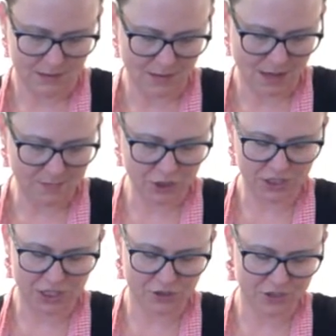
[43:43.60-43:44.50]
Now I'm just
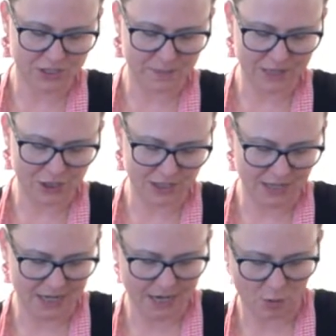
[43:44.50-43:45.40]
going to use this spatula to
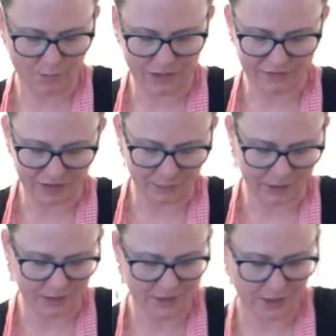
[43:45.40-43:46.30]
kind of help me flip
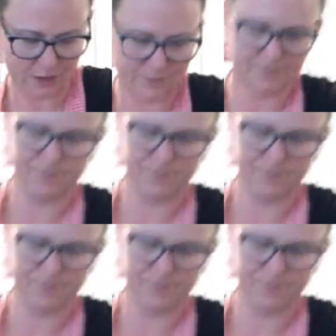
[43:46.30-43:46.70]
it, so.